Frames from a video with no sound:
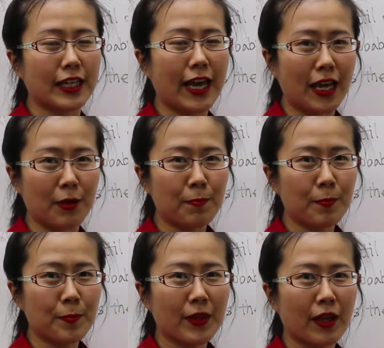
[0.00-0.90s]

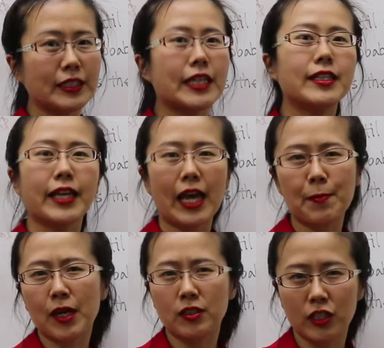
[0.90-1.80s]
game, then the
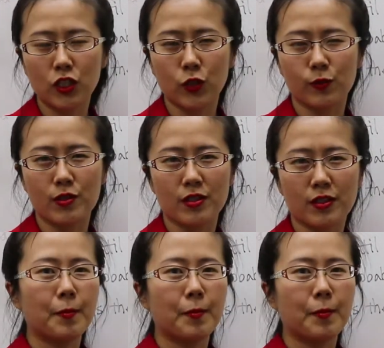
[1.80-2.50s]
game continues.